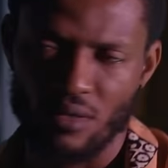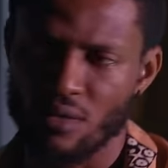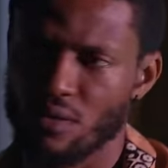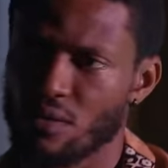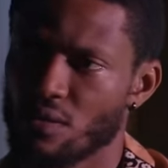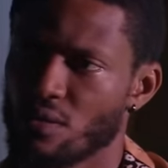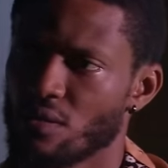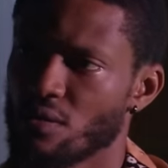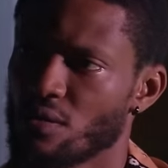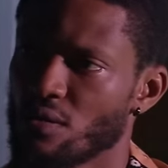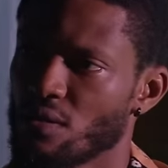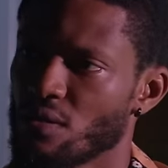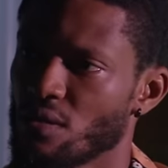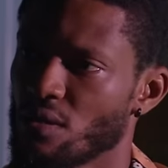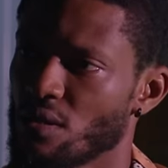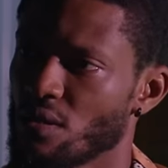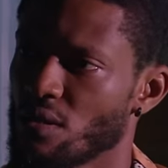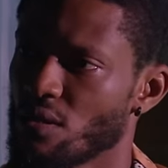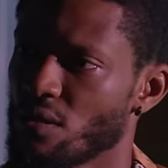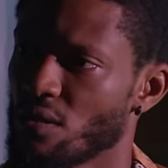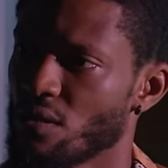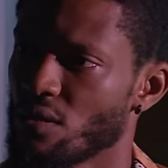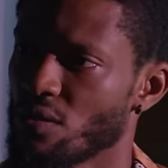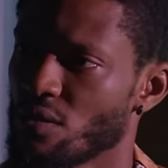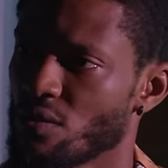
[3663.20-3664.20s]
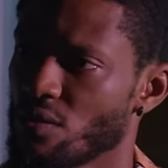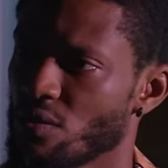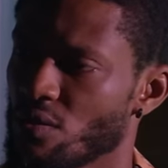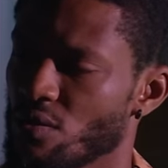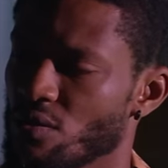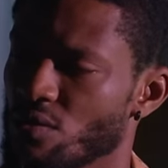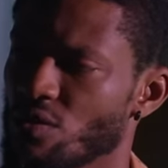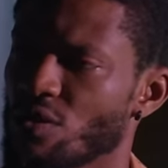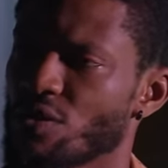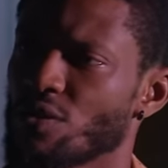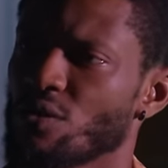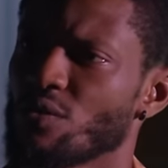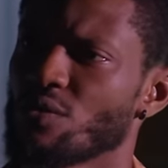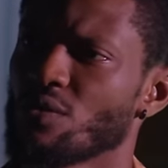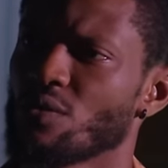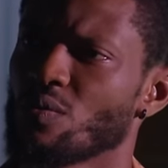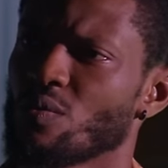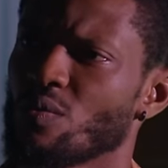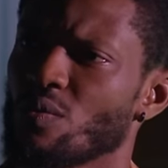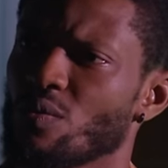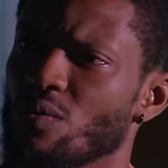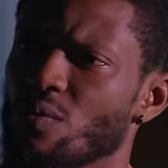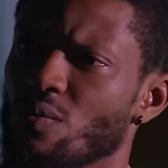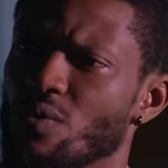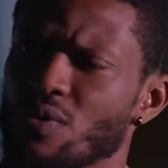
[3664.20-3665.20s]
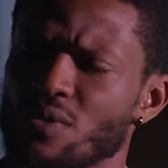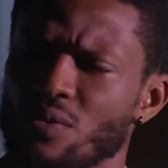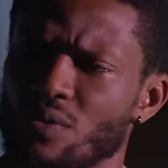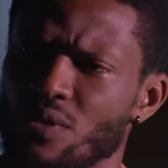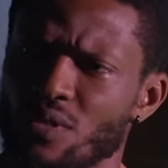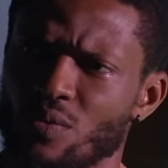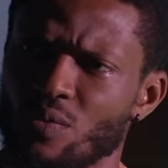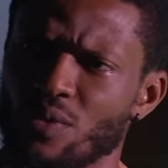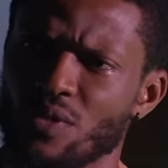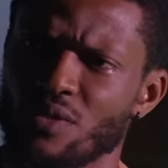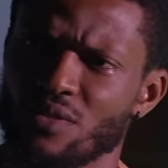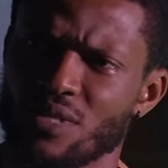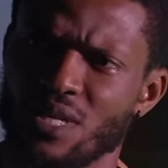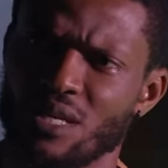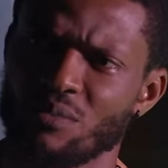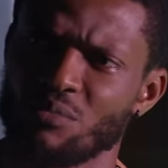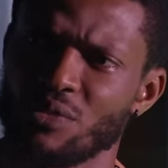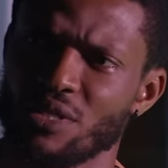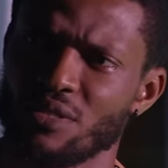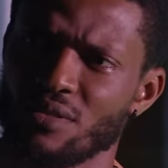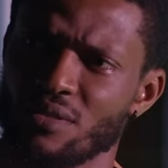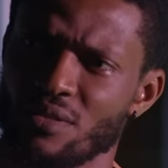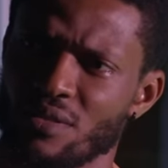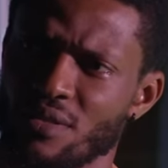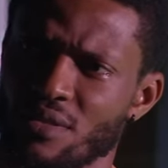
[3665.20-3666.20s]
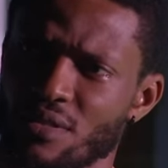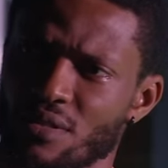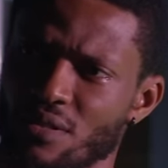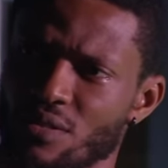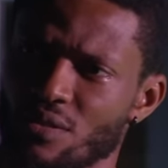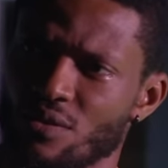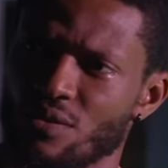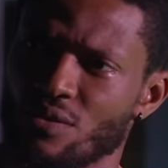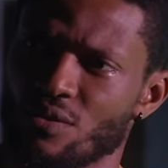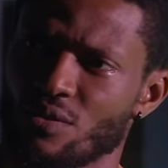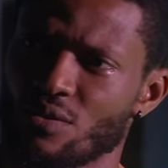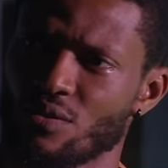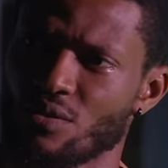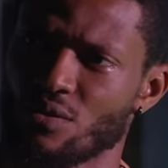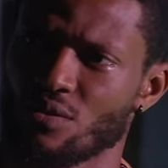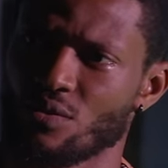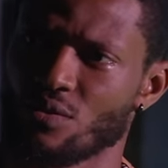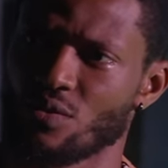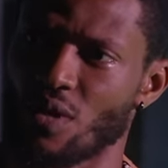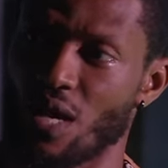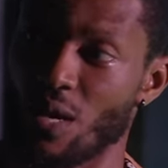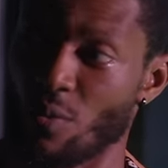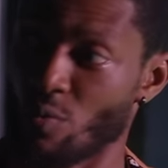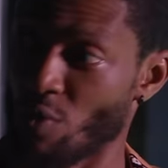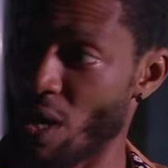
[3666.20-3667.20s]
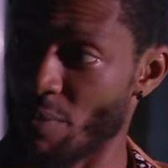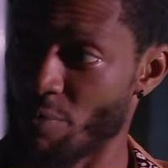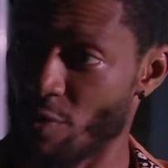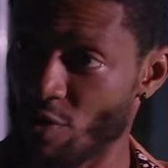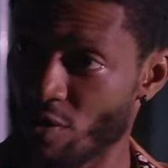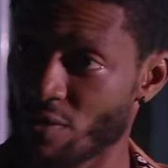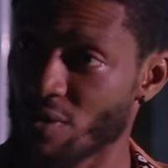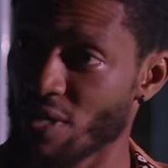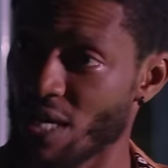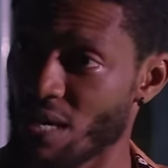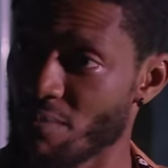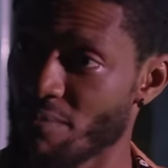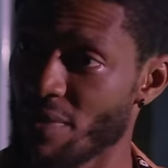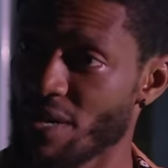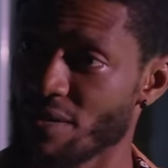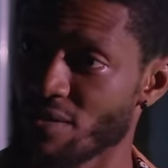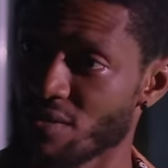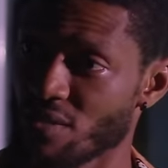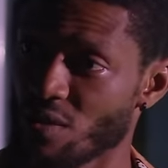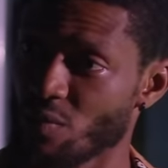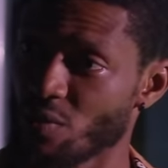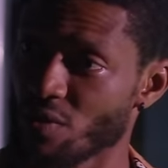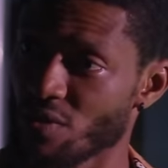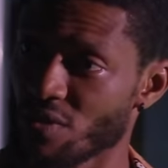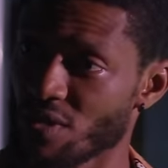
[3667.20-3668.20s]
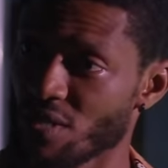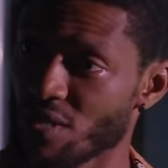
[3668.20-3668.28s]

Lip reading: Sorry, but what does that mean? So I'm not going to get married, is that what you're